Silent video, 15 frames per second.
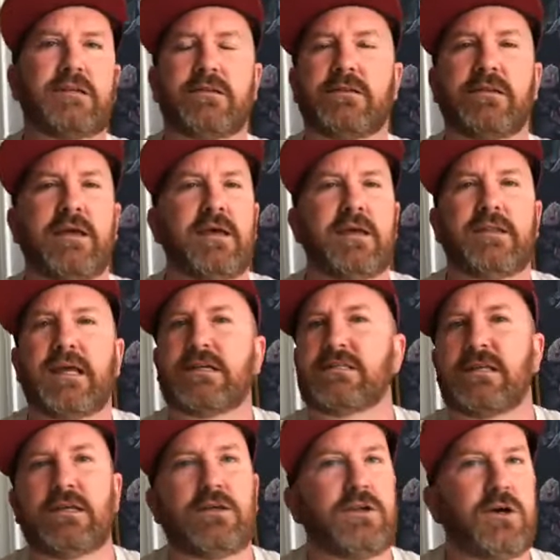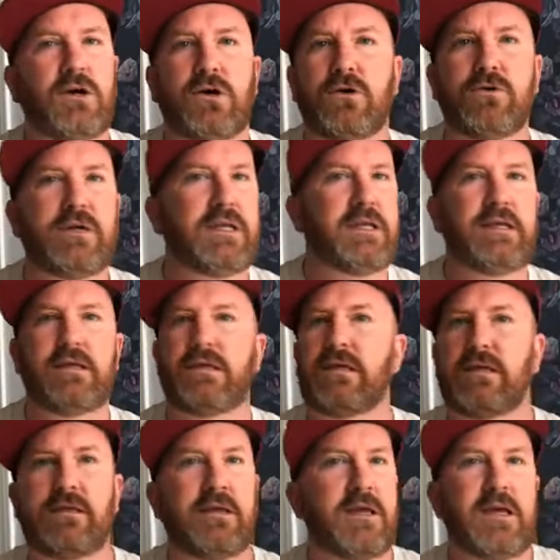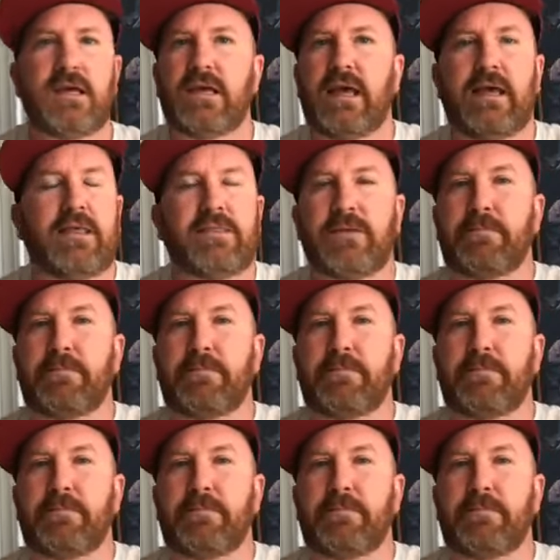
and next thing you know, the